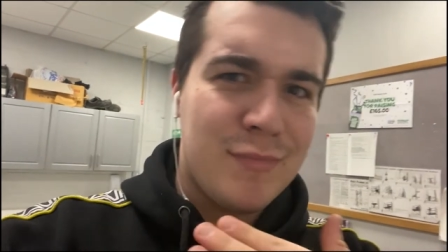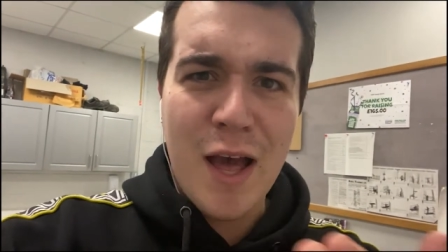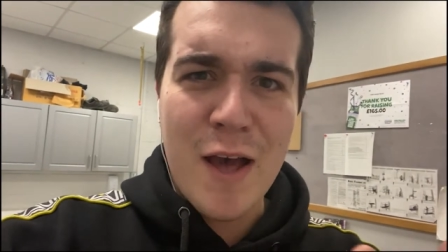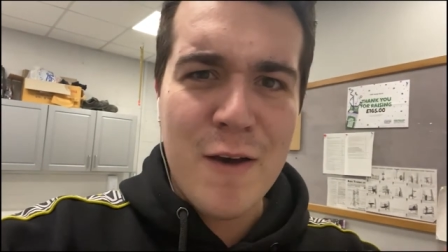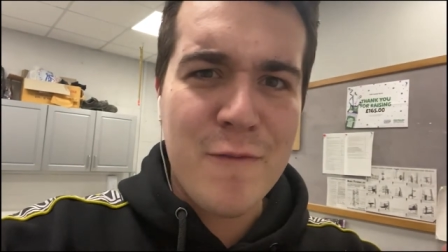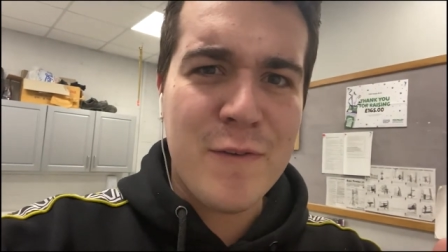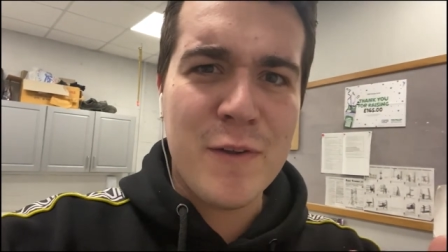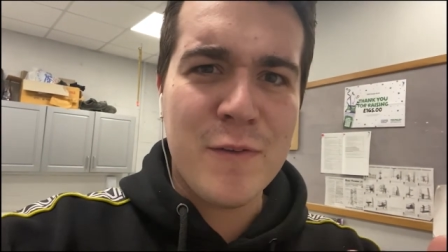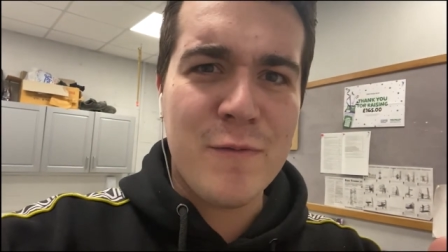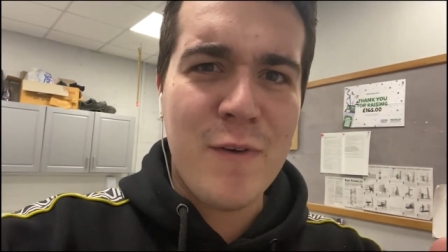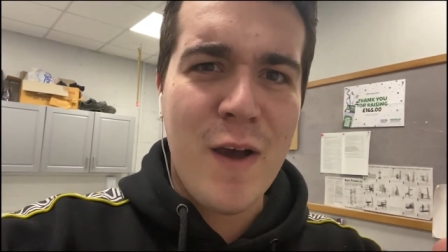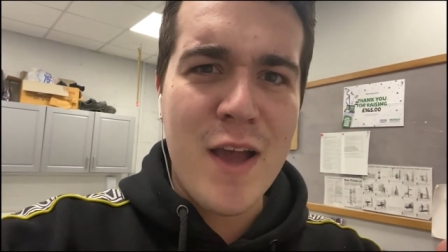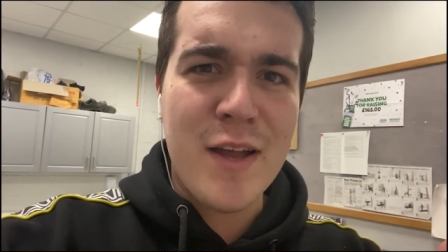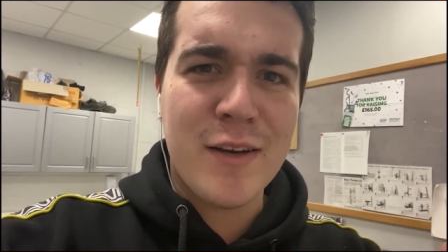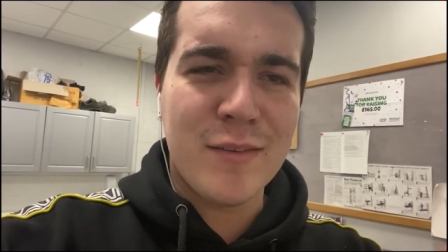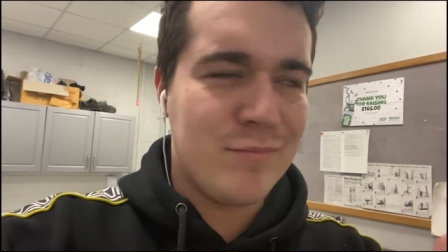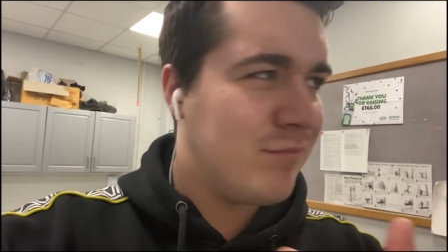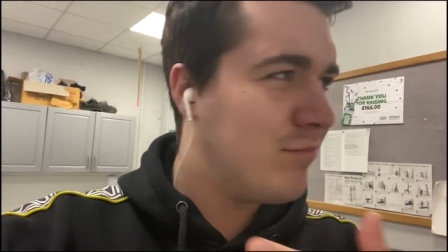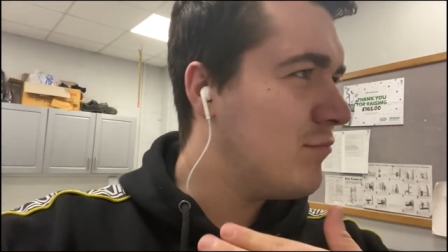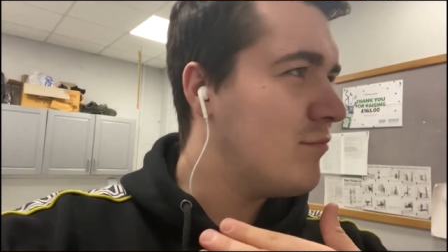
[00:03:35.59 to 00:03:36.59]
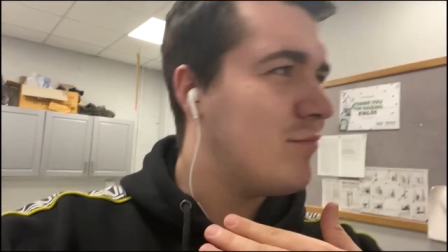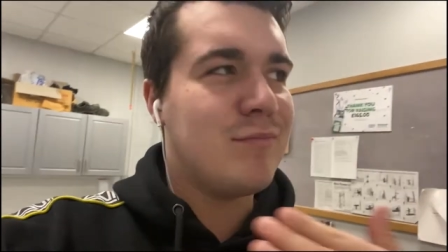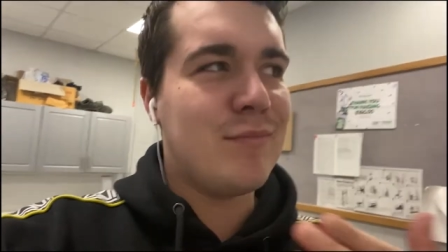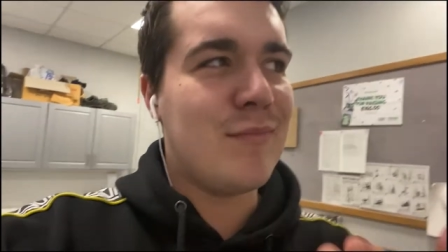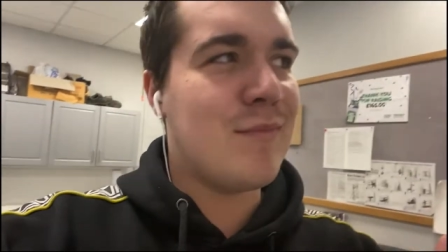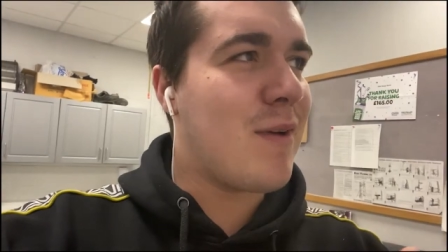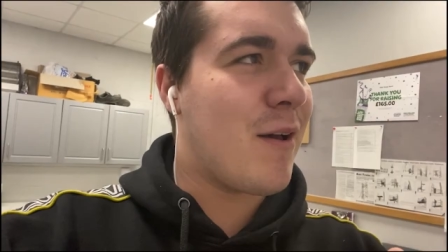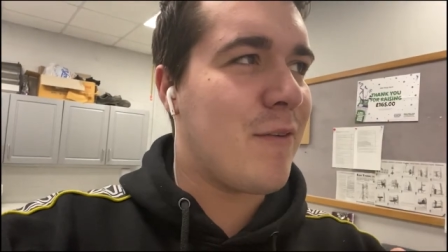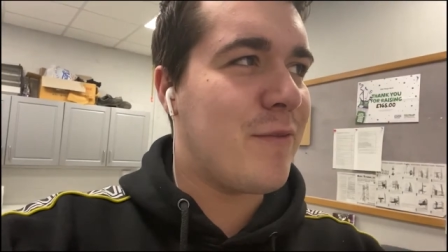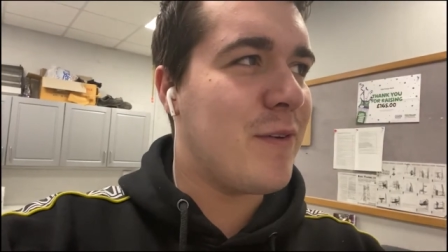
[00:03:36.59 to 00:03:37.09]
I
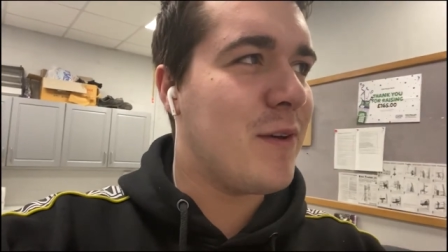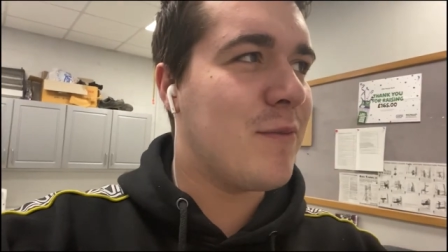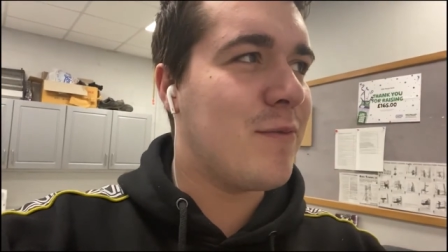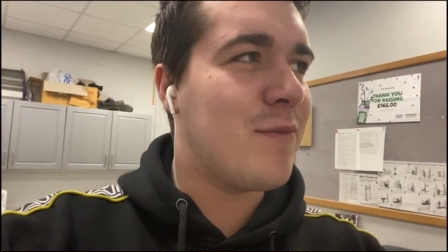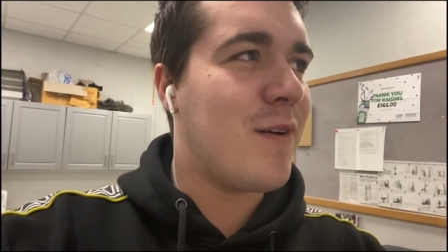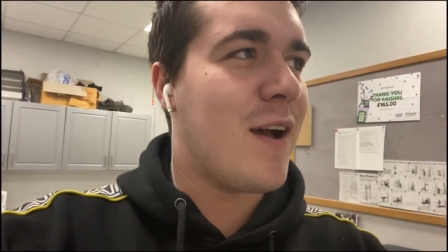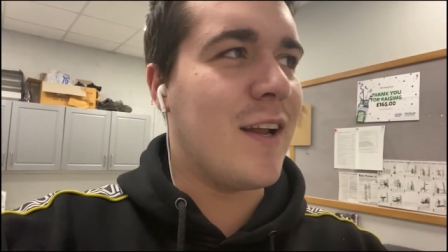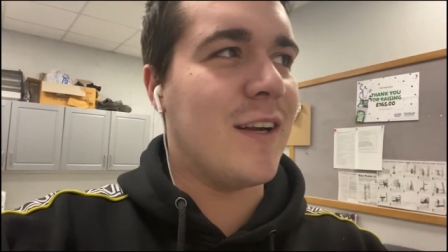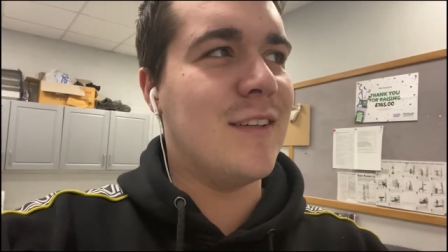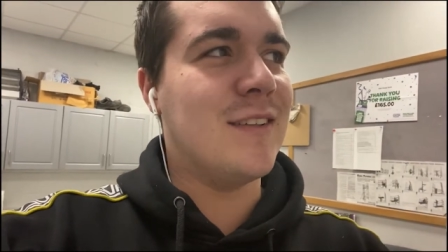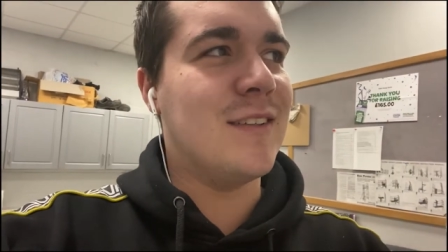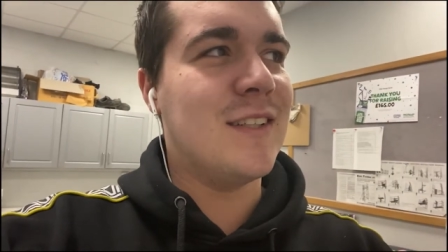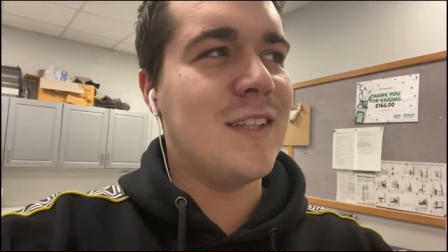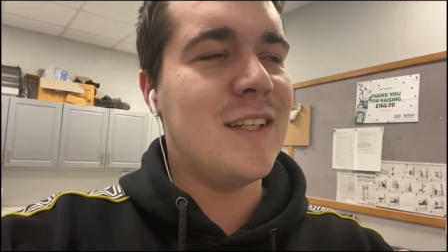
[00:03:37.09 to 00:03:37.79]
feel fine.